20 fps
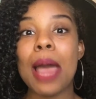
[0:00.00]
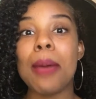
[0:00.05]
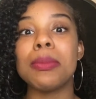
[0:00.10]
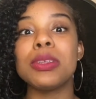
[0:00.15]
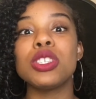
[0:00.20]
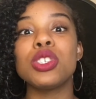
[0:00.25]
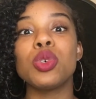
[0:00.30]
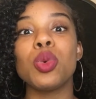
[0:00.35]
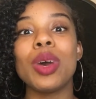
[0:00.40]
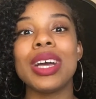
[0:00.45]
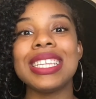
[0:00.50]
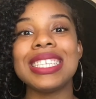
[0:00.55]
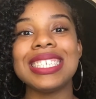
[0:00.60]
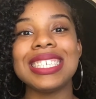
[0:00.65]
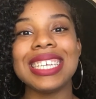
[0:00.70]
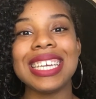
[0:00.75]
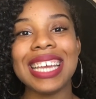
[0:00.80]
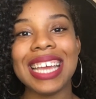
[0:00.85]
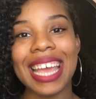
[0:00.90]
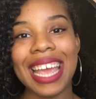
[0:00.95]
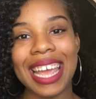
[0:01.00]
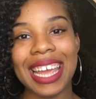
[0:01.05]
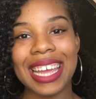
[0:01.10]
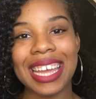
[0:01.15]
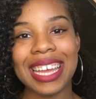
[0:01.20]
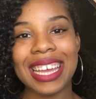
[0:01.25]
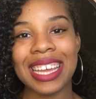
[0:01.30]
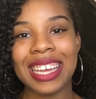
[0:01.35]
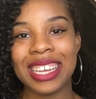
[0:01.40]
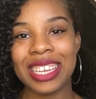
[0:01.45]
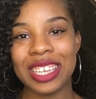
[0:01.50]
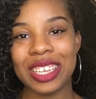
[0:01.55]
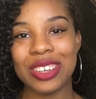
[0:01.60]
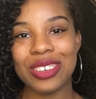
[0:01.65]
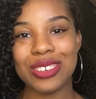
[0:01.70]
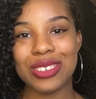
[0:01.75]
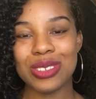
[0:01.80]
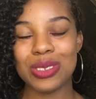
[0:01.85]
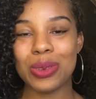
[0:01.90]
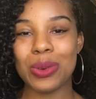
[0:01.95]
am 28
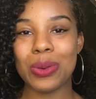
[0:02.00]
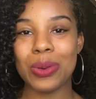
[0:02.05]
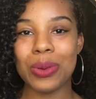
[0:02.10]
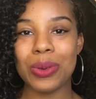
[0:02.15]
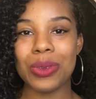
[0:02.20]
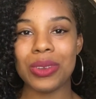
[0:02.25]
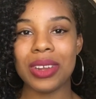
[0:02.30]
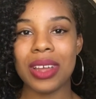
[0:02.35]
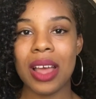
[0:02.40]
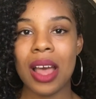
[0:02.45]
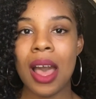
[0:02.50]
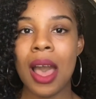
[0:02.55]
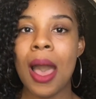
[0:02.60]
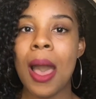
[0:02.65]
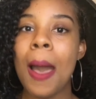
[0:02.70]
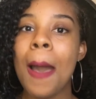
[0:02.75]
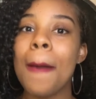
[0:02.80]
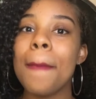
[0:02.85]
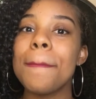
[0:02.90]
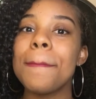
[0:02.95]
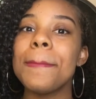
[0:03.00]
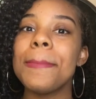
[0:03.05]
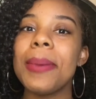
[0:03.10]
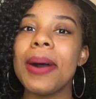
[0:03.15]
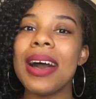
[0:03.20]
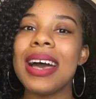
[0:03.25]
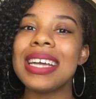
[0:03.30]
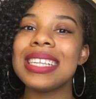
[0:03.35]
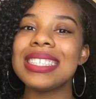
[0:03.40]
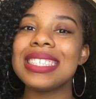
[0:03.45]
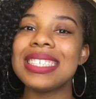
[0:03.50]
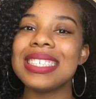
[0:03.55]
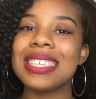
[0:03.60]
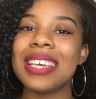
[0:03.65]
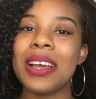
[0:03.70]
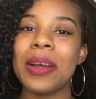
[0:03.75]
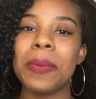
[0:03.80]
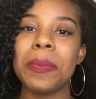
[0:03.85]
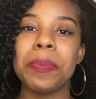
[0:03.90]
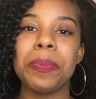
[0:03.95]
years old, but
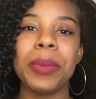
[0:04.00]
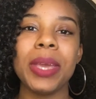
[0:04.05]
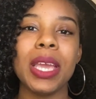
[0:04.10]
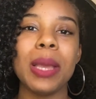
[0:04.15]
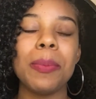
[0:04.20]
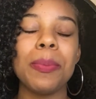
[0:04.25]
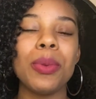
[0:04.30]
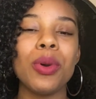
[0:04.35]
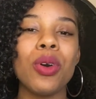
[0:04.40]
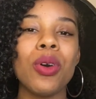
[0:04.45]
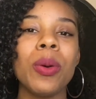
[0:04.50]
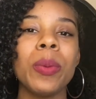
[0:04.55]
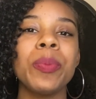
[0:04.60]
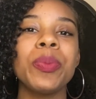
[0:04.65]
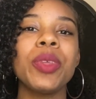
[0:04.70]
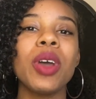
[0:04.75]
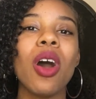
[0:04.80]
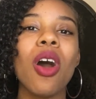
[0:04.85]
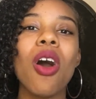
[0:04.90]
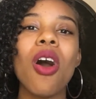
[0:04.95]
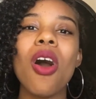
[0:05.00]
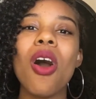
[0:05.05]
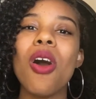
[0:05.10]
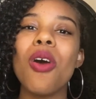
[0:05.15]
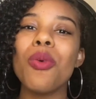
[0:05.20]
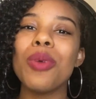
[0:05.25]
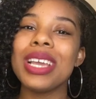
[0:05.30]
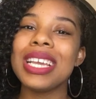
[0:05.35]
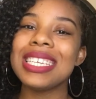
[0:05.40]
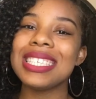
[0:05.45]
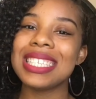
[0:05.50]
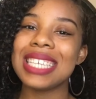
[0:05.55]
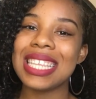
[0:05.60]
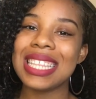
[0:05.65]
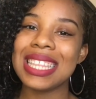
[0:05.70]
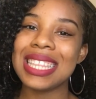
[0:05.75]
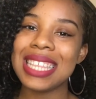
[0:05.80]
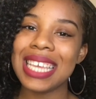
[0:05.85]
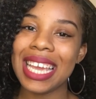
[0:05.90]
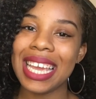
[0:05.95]
people always
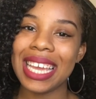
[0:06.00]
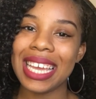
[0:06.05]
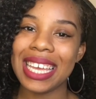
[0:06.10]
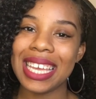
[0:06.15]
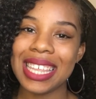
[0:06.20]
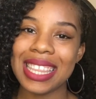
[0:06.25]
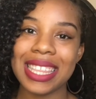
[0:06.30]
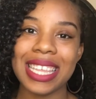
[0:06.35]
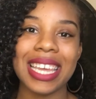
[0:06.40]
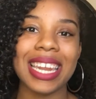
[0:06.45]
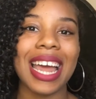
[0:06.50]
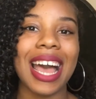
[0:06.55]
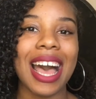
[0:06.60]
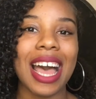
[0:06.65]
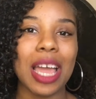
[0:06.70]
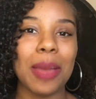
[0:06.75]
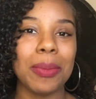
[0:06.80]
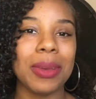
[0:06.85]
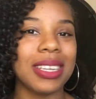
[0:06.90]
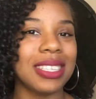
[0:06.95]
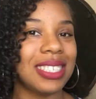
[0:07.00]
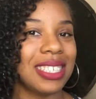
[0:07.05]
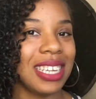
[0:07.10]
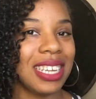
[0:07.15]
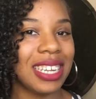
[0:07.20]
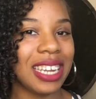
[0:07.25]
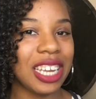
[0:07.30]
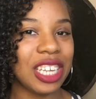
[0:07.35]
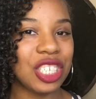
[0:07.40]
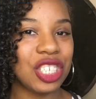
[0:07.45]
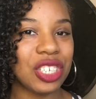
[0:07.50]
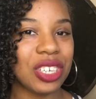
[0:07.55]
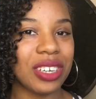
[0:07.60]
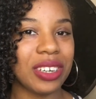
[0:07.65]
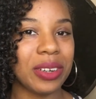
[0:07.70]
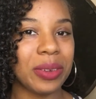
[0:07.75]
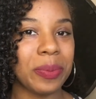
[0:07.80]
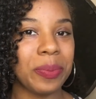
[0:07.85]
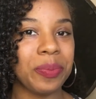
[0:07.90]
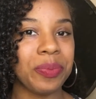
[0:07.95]
think that I'm a
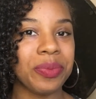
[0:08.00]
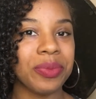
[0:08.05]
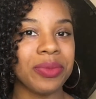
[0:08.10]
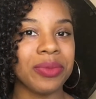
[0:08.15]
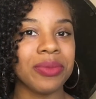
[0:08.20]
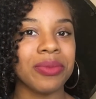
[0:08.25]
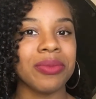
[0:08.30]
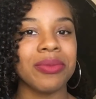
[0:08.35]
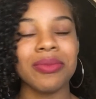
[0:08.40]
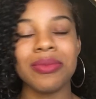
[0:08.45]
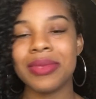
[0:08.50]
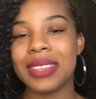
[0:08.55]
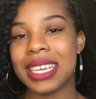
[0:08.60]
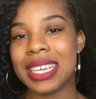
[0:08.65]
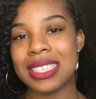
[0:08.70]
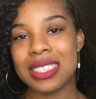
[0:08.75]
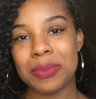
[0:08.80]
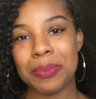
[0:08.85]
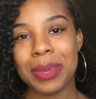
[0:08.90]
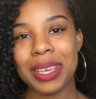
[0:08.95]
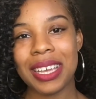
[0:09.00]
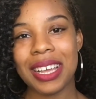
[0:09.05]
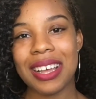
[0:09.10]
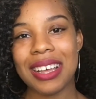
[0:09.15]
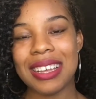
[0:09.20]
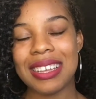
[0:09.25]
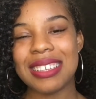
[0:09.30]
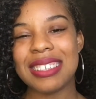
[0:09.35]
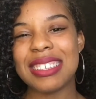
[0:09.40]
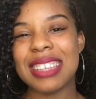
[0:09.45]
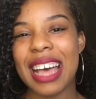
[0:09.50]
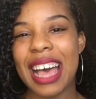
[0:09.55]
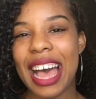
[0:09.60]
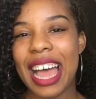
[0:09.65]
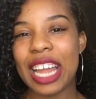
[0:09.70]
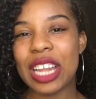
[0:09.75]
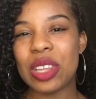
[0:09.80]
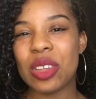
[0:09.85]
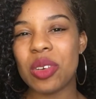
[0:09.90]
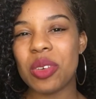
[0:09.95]
teenager. It's because
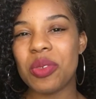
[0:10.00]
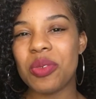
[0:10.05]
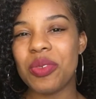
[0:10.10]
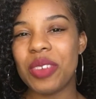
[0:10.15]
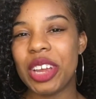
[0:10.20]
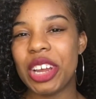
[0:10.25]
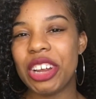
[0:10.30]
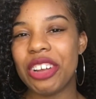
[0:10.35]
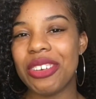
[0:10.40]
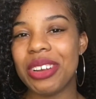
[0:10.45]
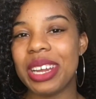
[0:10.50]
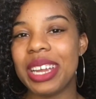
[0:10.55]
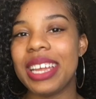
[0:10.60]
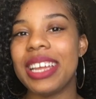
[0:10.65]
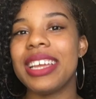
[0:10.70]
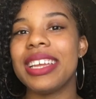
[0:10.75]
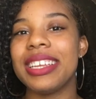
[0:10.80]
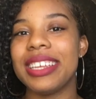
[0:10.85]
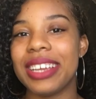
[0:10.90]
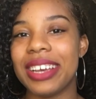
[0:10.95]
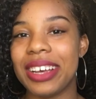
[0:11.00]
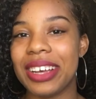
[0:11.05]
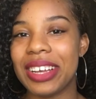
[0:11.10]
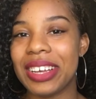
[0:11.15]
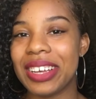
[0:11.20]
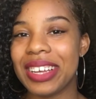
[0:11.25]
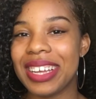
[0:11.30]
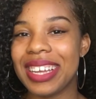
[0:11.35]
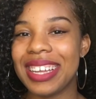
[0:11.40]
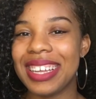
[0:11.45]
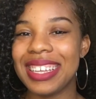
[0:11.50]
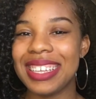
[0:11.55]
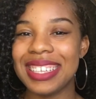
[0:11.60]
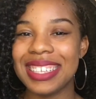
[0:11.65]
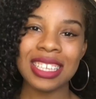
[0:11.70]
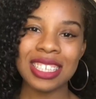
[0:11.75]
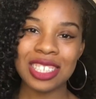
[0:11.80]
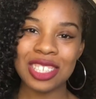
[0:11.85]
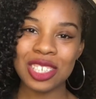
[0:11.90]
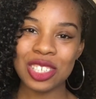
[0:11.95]
I look very young.
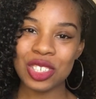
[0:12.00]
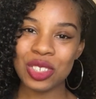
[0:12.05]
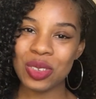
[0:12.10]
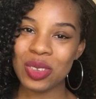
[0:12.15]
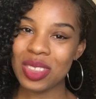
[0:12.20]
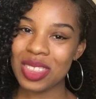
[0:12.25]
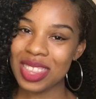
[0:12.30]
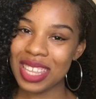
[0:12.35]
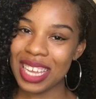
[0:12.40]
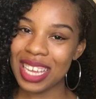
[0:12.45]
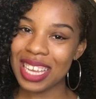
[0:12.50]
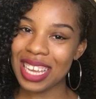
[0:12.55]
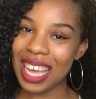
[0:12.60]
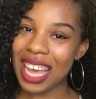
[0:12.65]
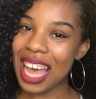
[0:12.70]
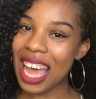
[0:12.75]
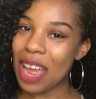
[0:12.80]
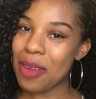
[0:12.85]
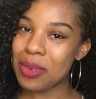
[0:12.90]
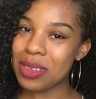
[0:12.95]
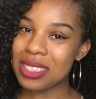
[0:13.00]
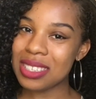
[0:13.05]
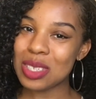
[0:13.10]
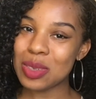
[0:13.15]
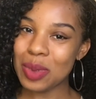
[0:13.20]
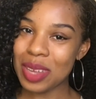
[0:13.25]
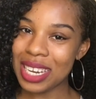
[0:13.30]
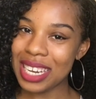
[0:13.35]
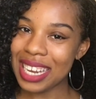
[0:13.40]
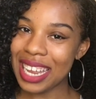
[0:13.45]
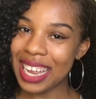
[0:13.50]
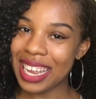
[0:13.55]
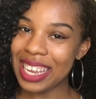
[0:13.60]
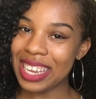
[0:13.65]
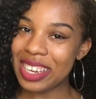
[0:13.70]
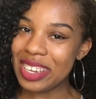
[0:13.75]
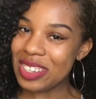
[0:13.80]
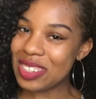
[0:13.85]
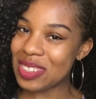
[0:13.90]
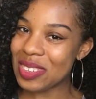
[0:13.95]
Did you think I was 28
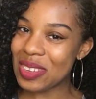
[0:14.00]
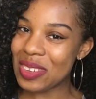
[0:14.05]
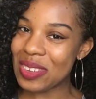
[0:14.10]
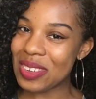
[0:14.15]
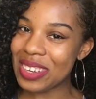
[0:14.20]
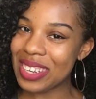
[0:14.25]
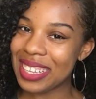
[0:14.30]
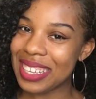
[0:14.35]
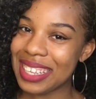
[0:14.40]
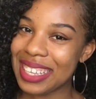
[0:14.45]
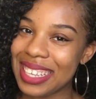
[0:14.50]
years old?